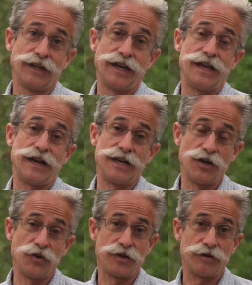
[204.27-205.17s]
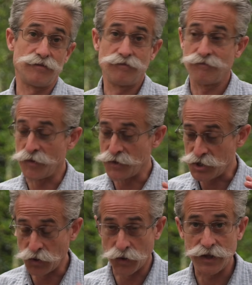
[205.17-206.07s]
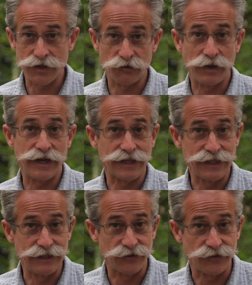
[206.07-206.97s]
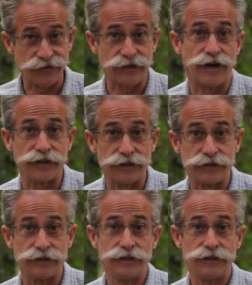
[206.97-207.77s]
and I know that the majority of this bike is solid.